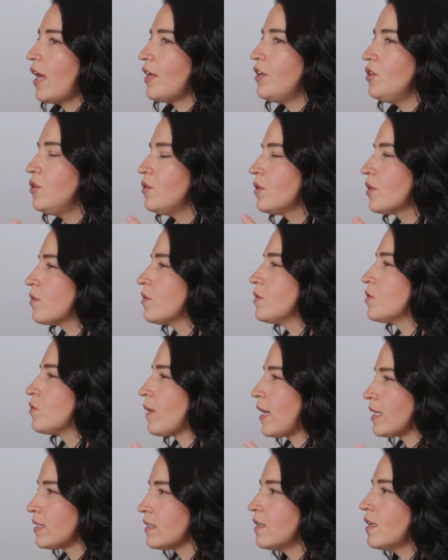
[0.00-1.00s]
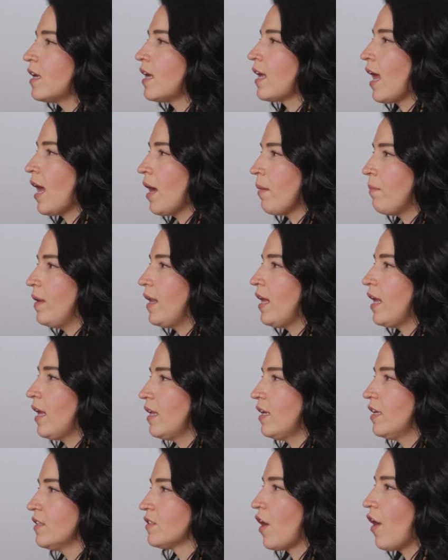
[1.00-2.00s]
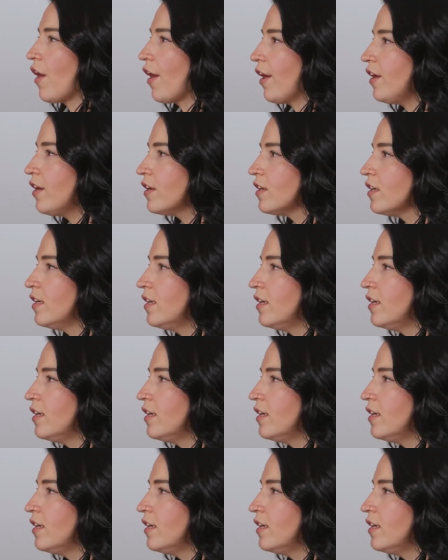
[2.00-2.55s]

knew there was wrestling happening in his heart.